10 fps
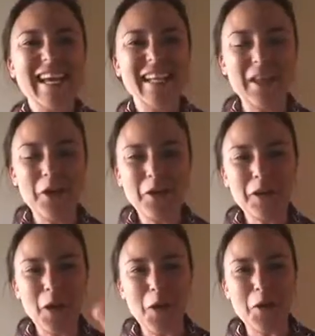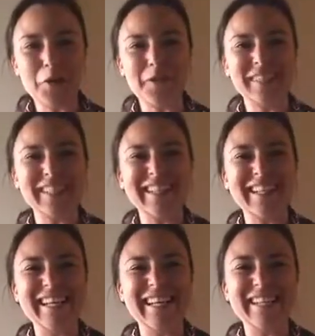Hello, hello.
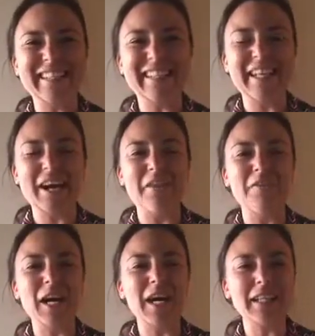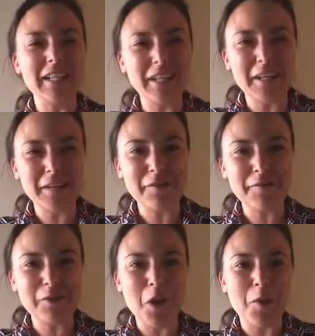It's Vlada here
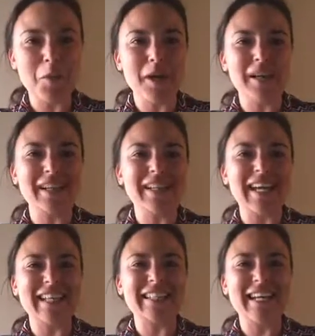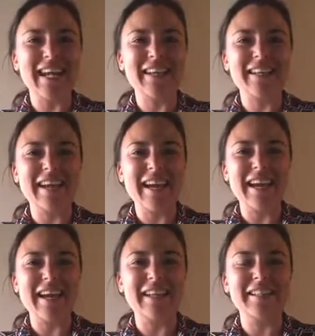from ClassTech,
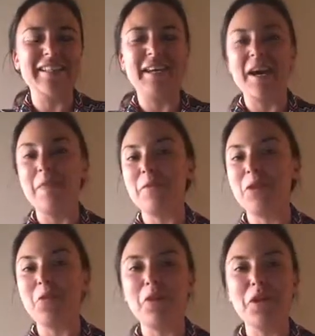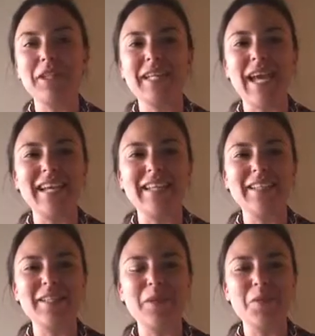and I'm super excited
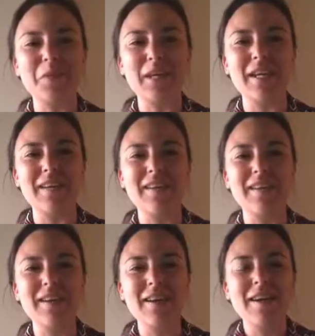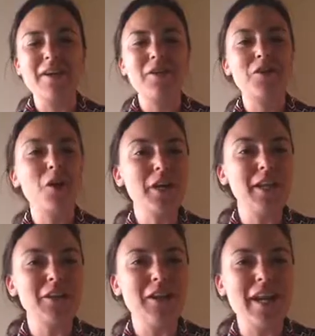to be
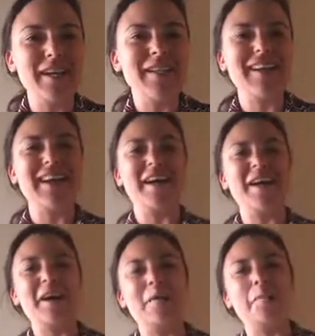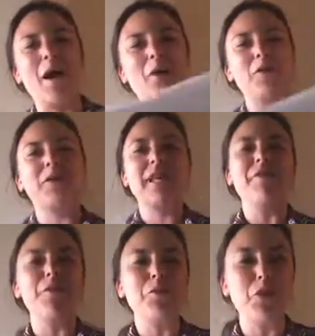talking today about
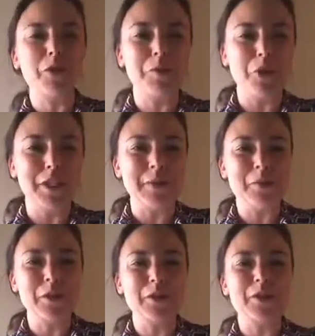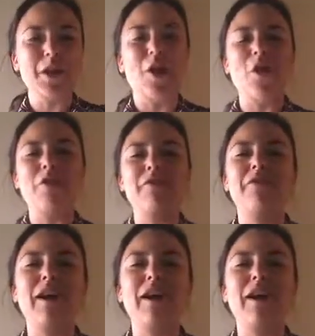7 proven principles of